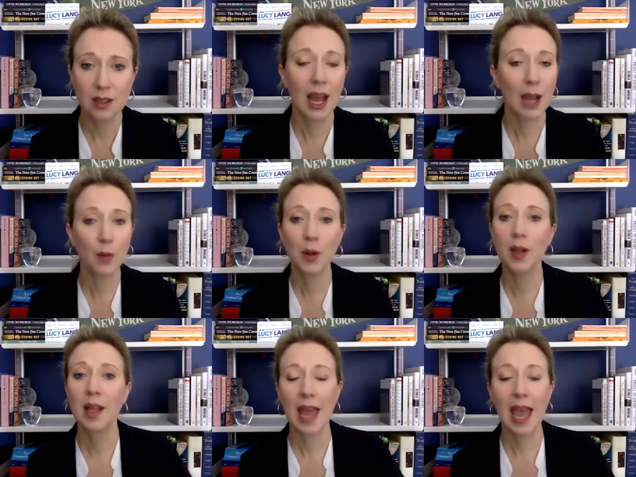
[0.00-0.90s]
I
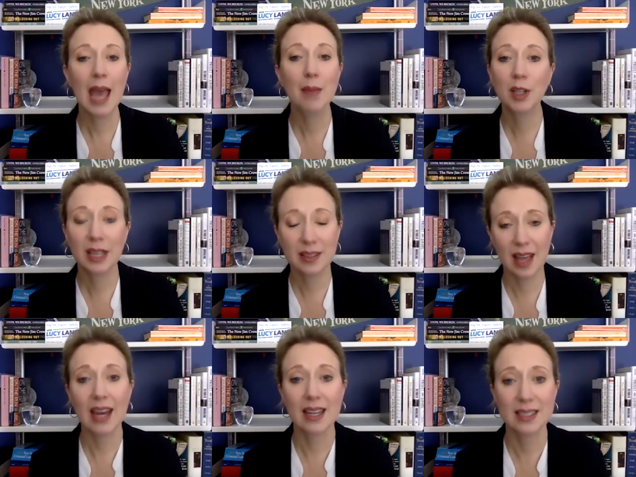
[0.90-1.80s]
will emulate
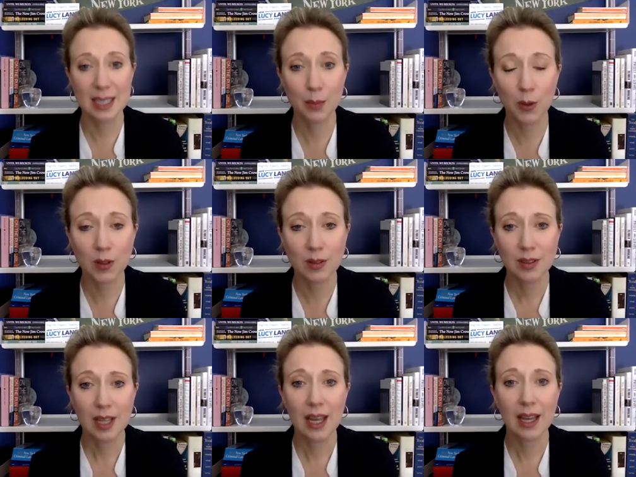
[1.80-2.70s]
that example
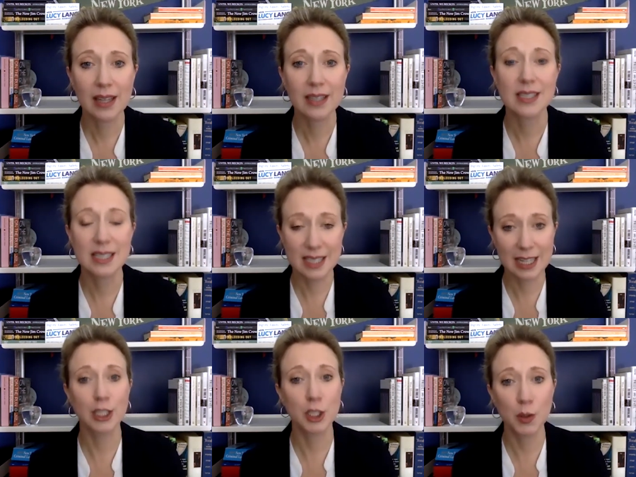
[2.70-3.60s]
and
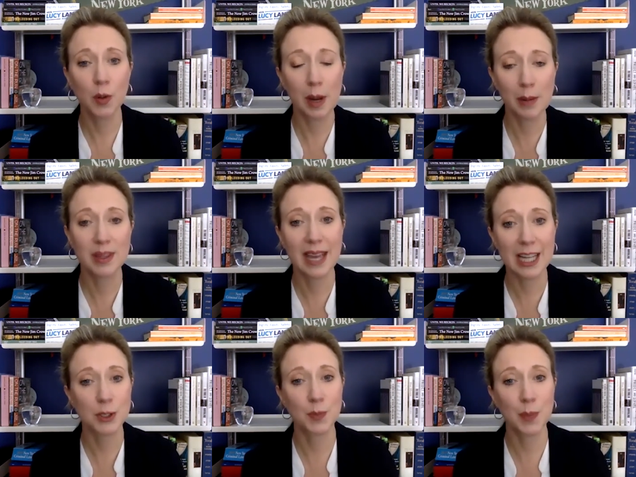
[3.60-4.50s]
intend to do away with
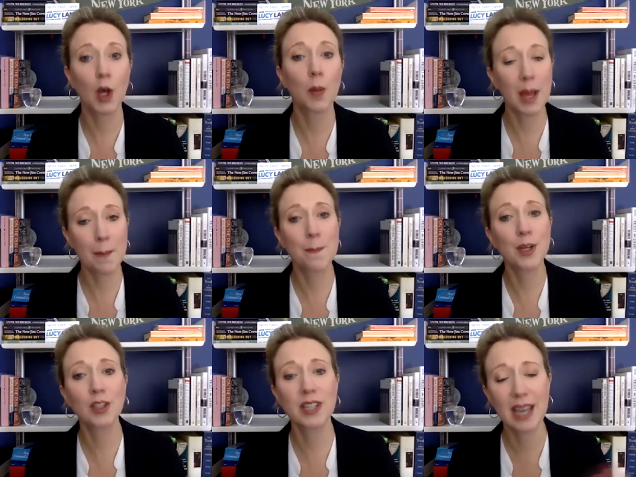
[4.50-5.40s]
cash bail by
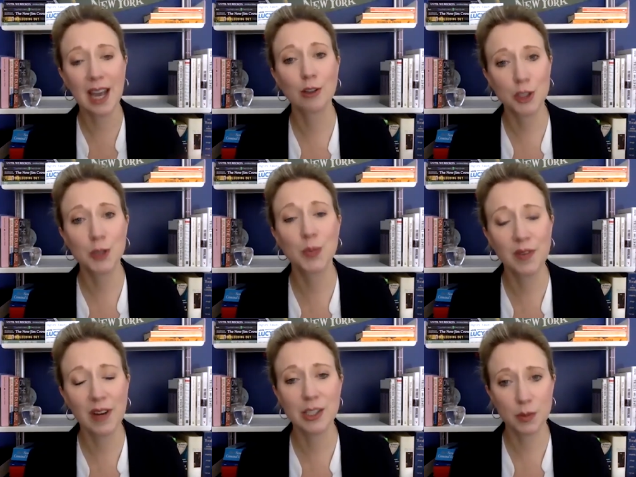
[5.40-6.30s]
building out
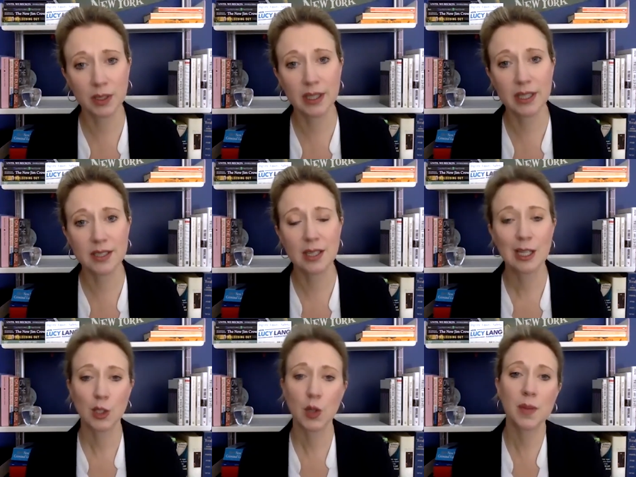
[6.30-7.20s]
supervised release
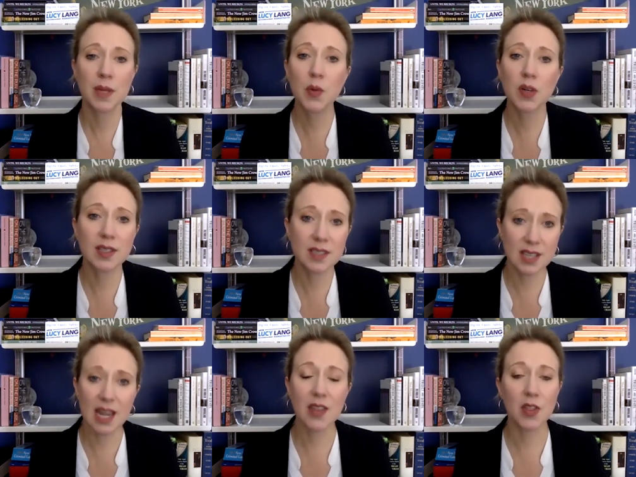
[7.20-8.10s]
so that people can
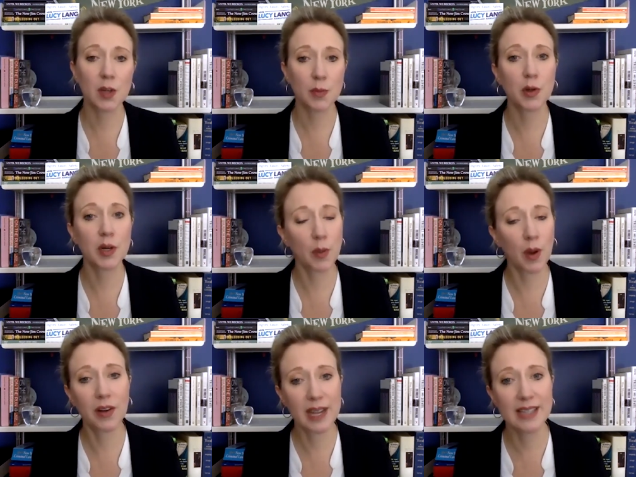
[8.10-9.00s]
stay in the community while
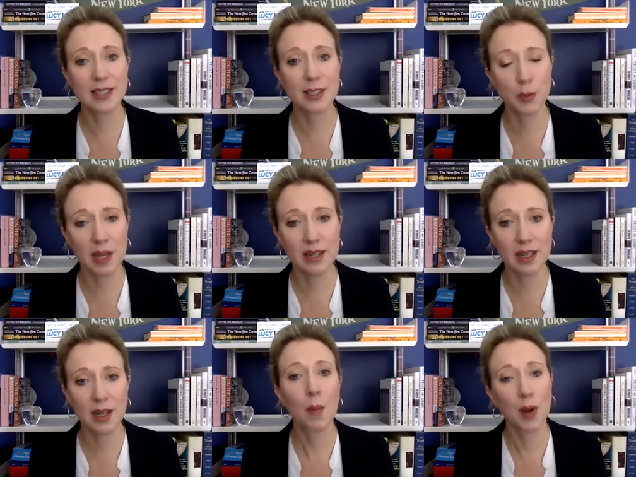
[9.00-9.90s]
their cases are
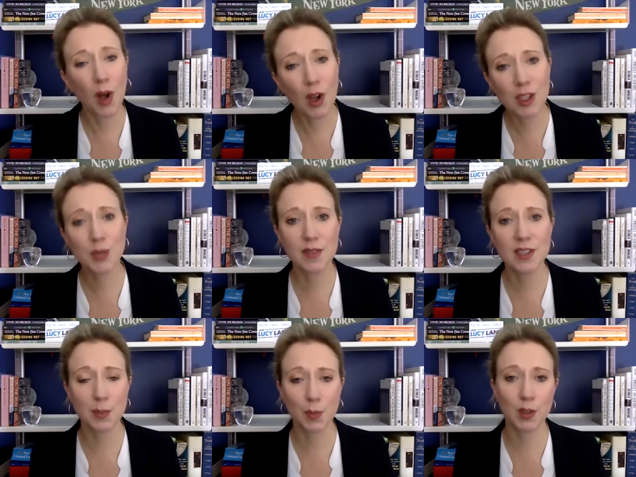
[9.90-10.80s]
pending, but also have the
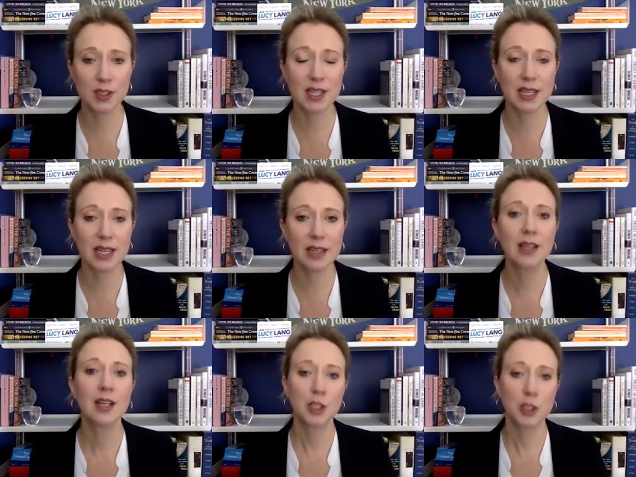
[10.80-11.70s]
supports they need
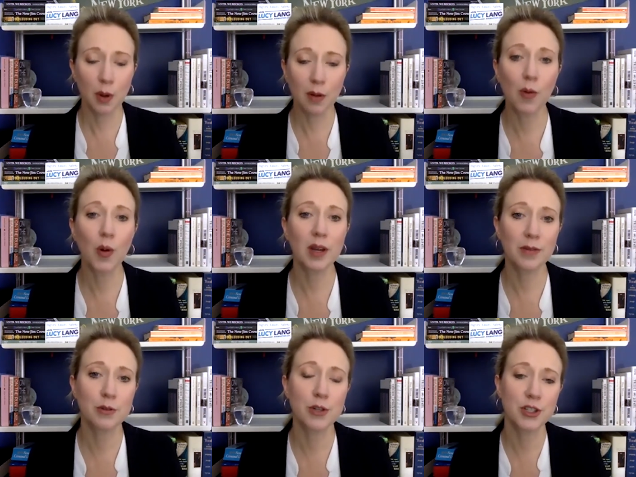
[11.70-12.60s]
to avoid
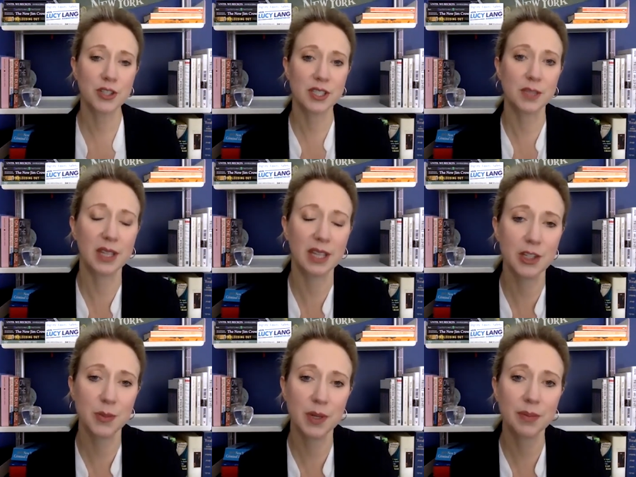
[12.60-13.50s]
future system
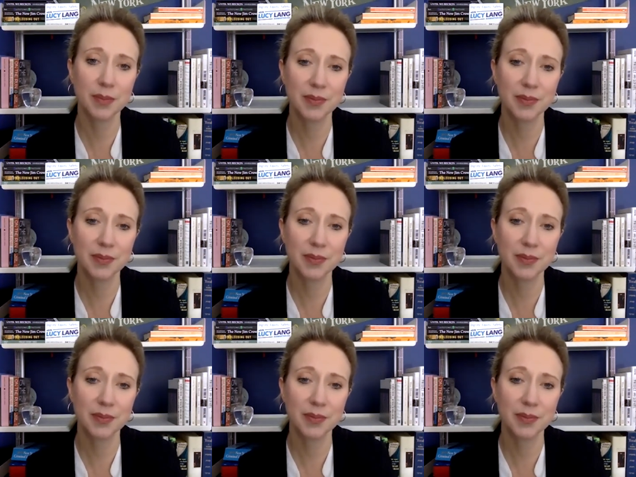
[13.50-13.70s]
engagement.